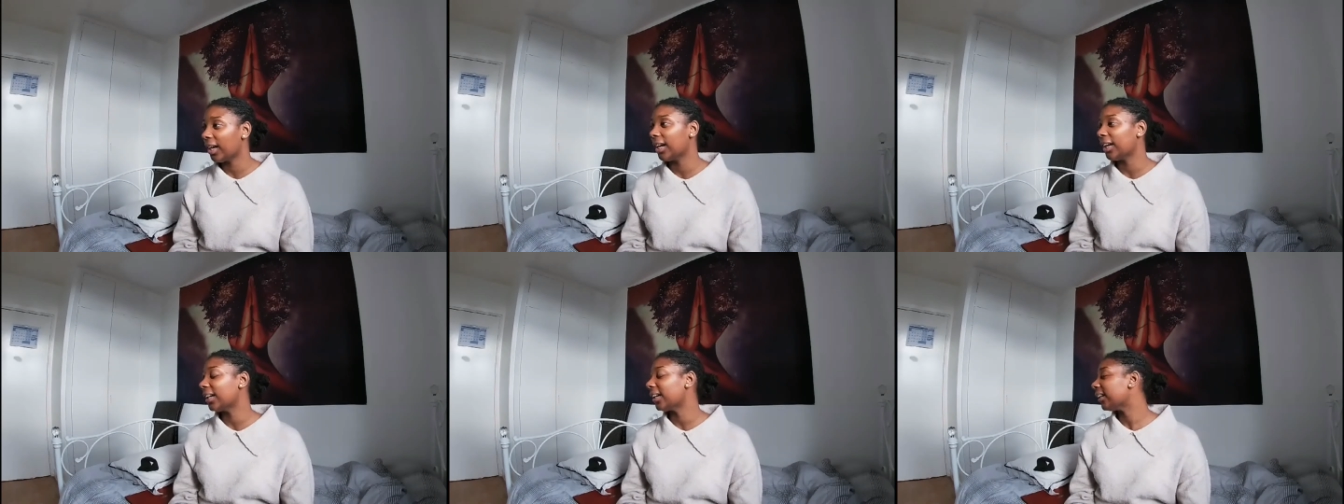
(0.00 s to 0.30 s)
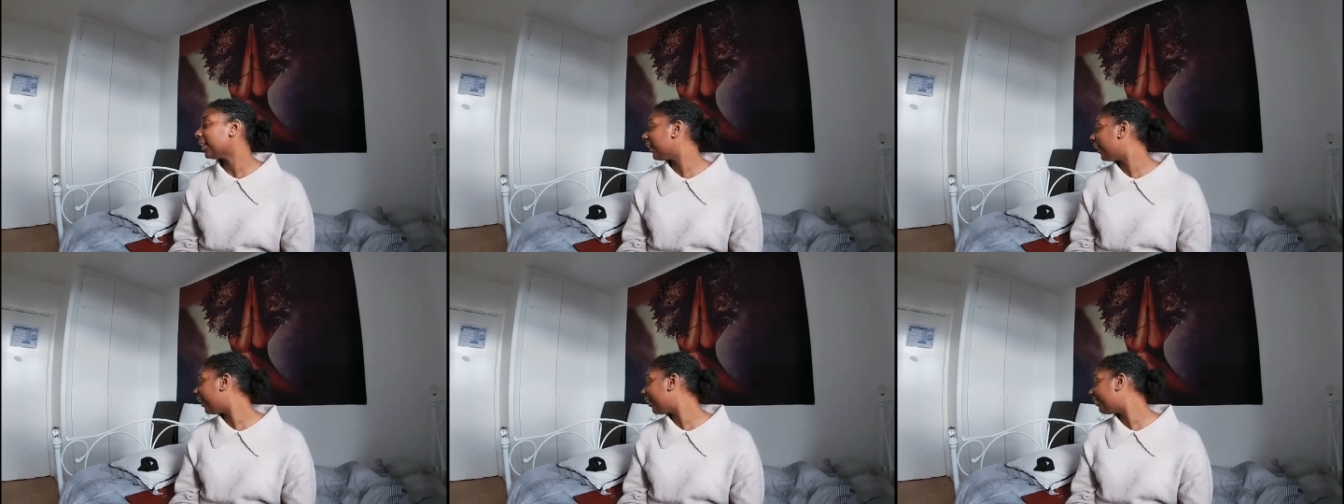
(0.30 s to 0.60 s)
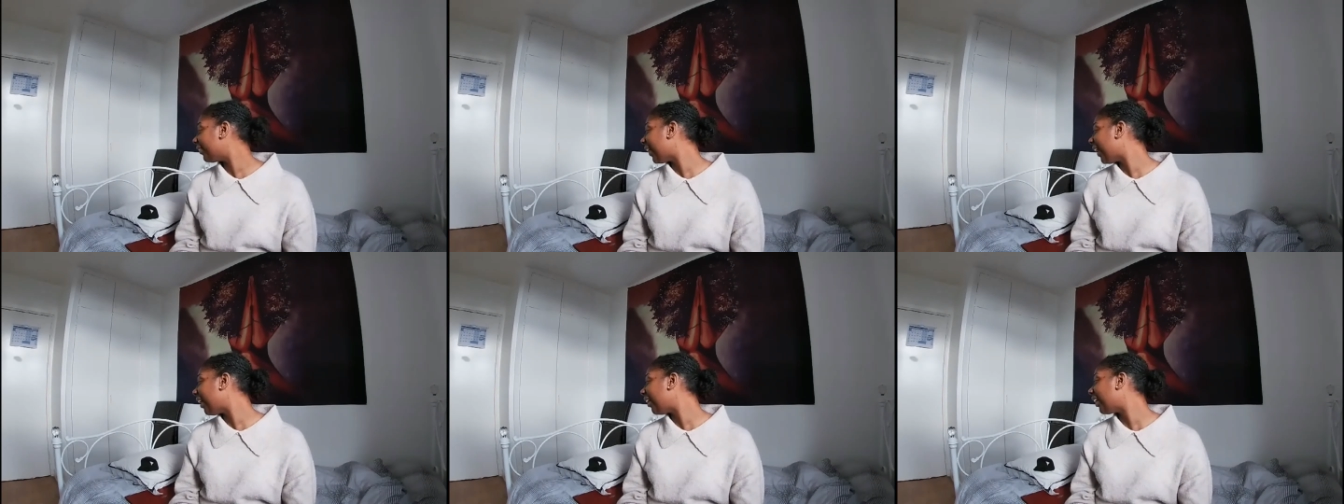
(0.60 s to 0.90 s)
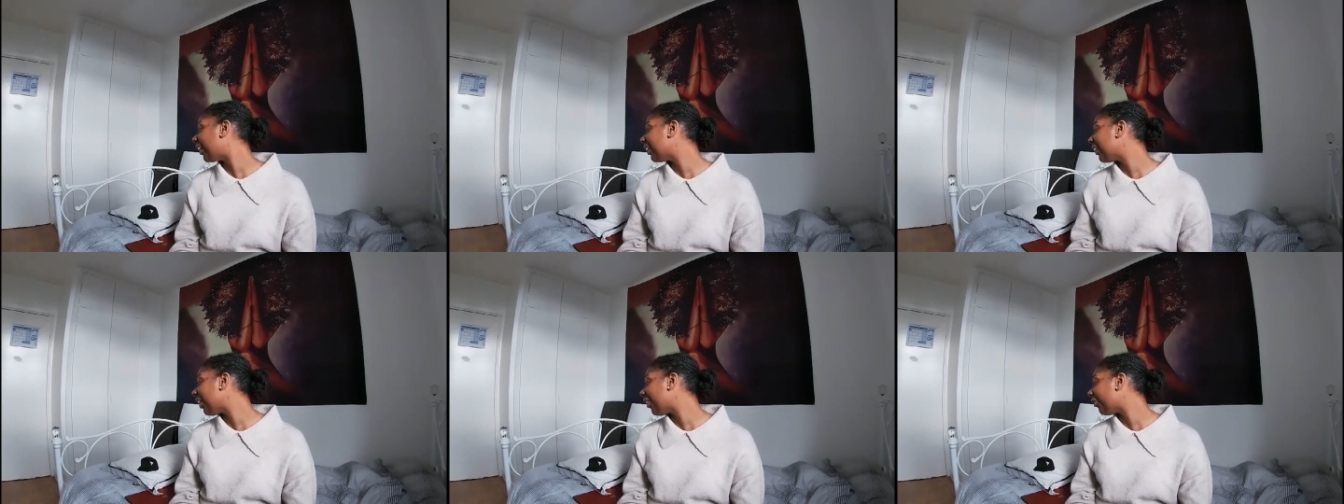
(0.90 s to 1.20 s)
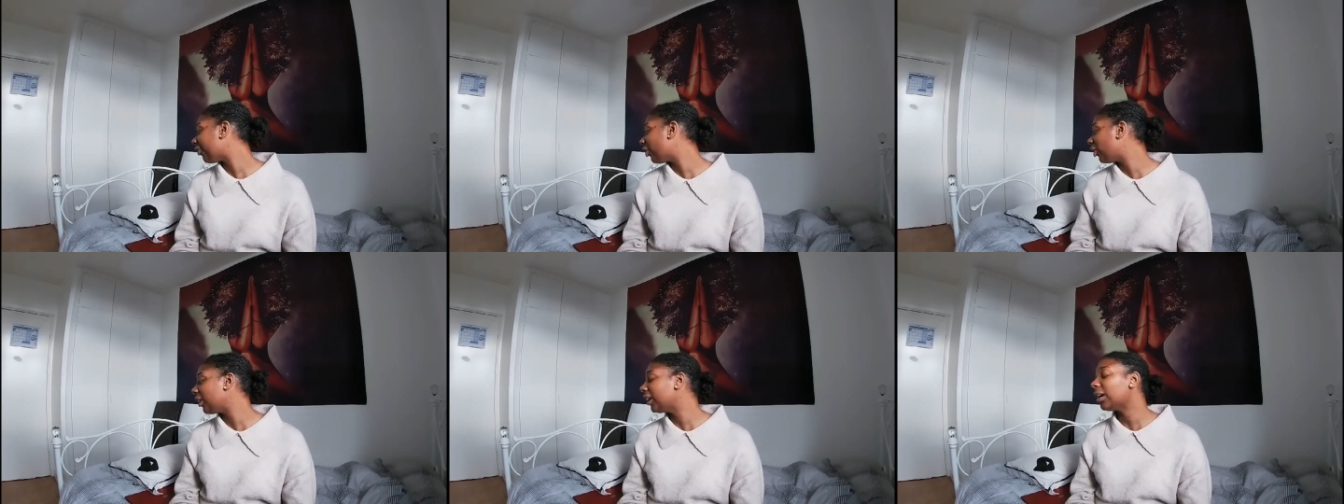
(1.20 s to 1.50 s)
a clear out, and I
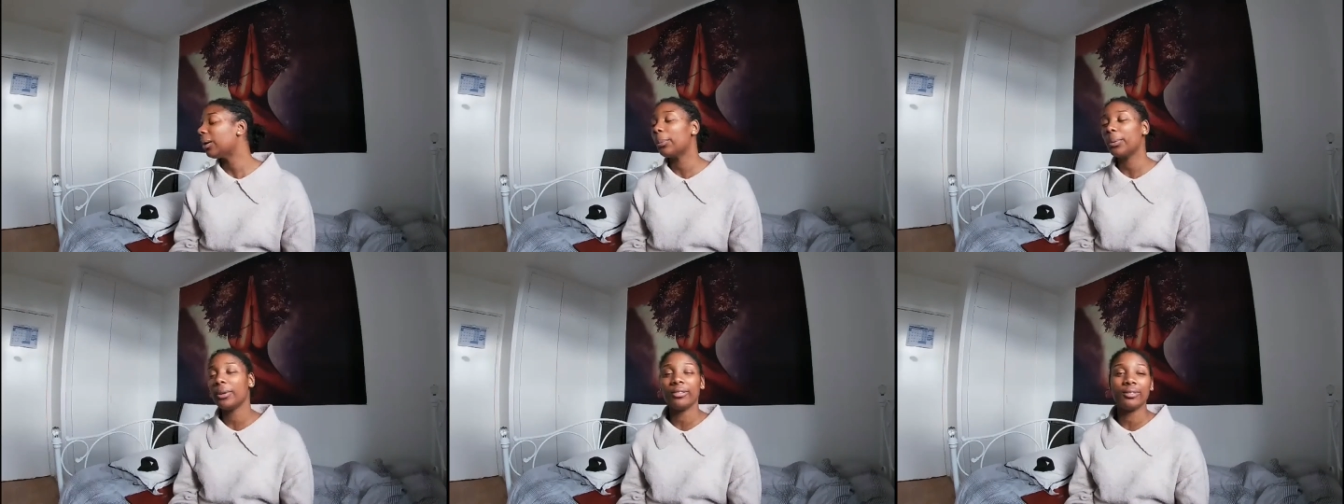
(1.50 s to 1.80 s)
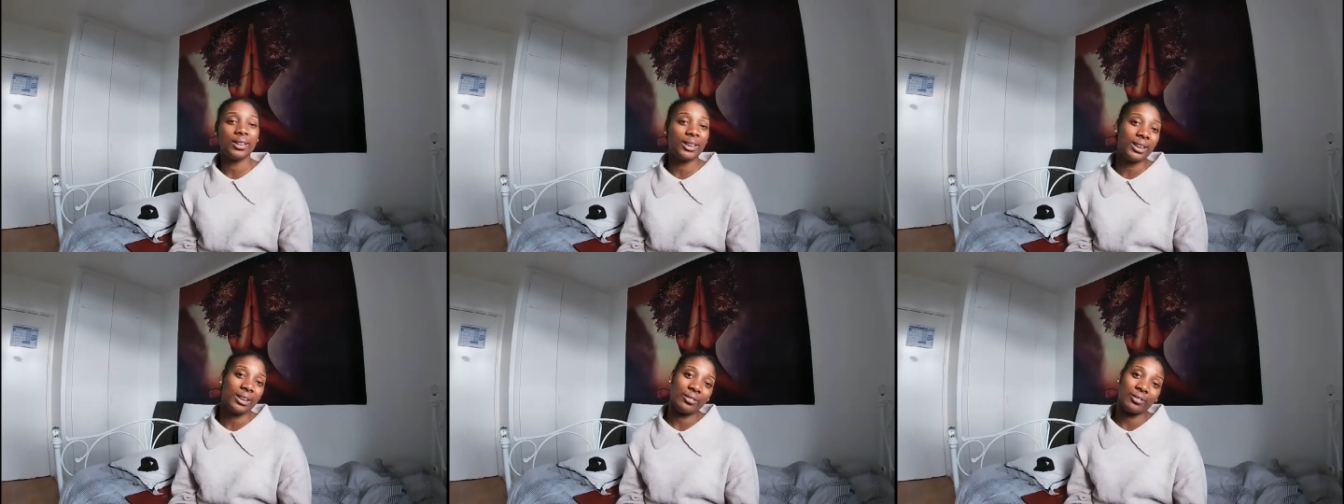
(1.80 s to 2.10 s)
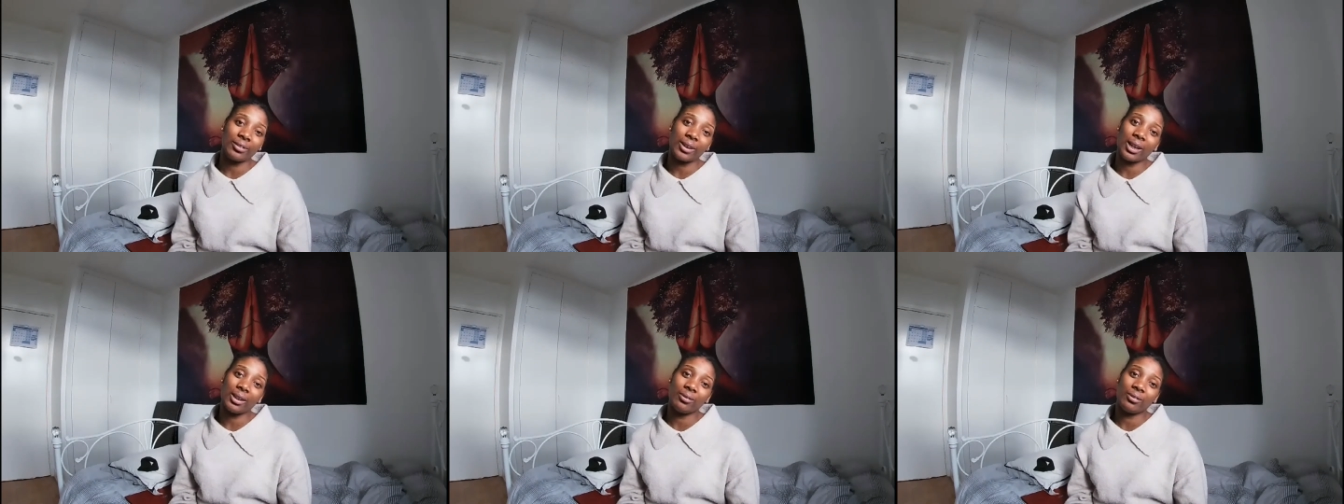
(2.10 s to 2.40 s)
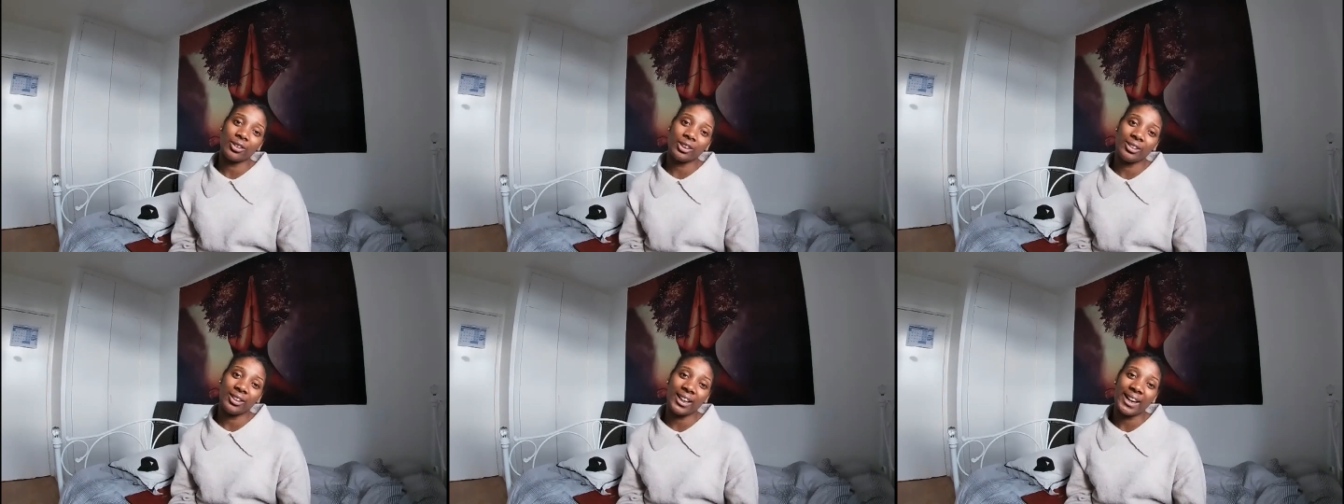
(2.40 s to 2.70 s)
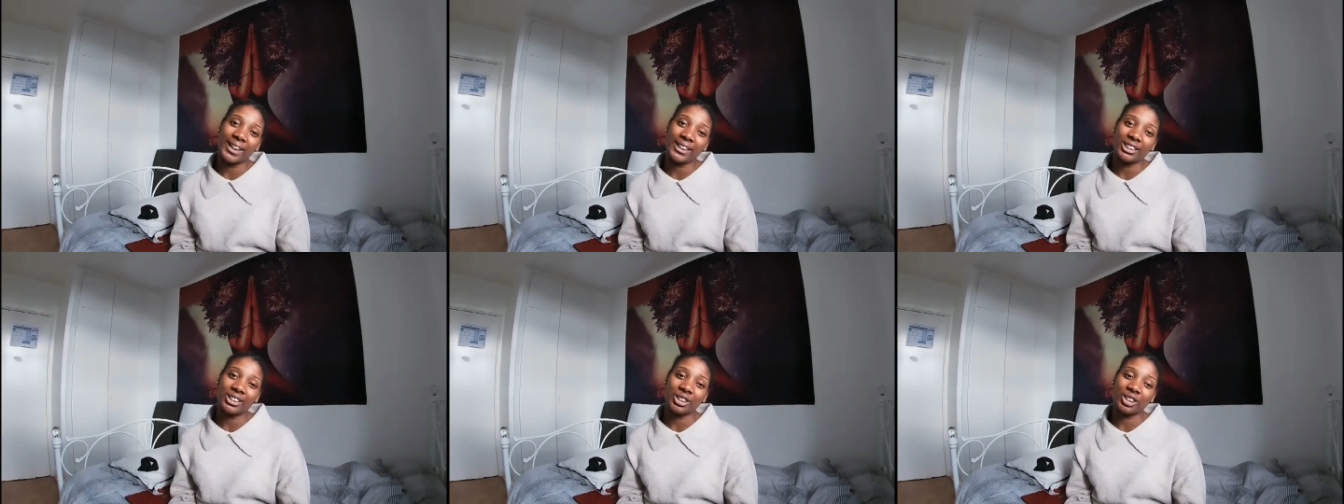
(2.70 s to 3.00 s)
thought it'll be really fun for you
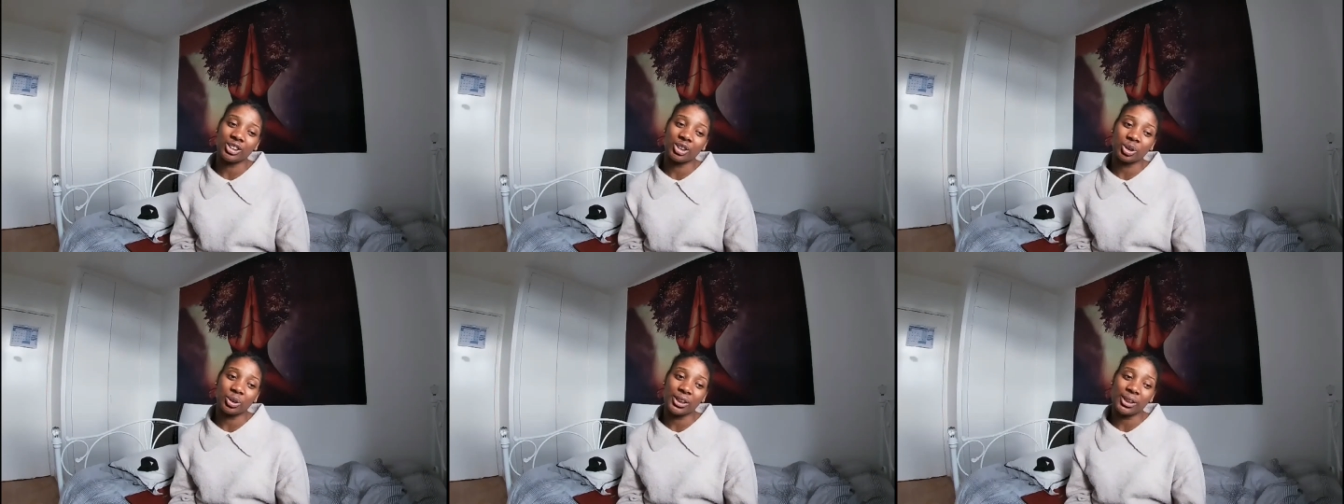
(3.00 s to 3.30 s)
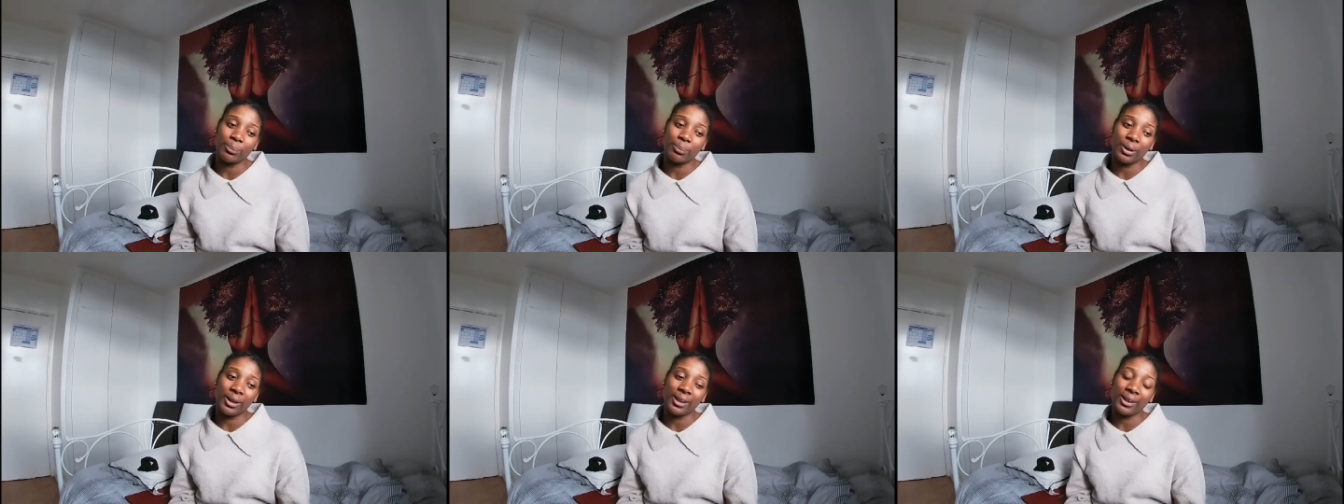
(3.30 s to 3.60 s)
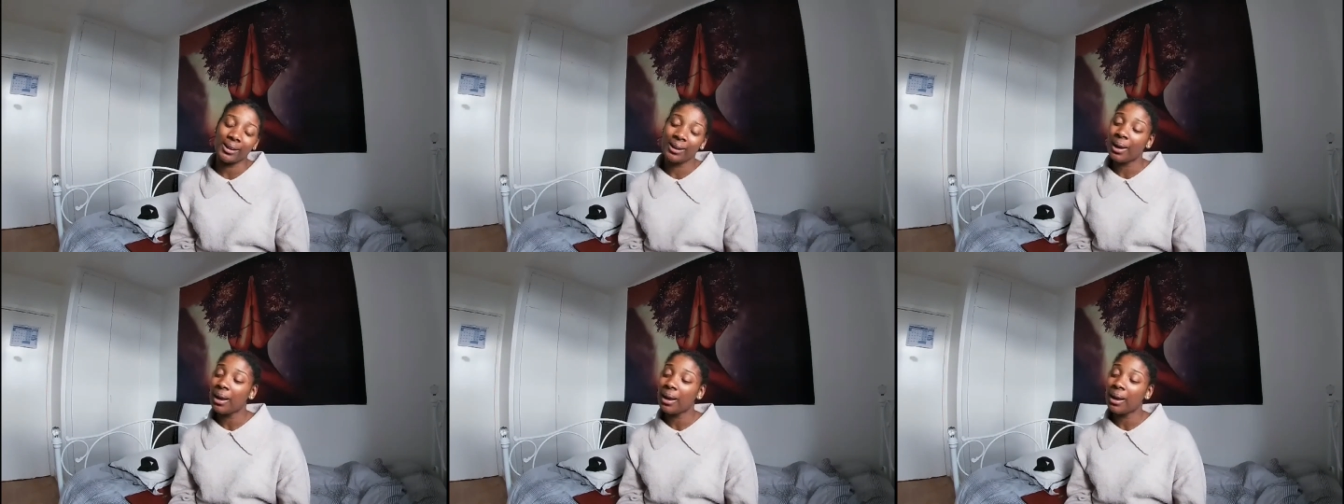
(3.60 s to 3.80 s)
guys to join me.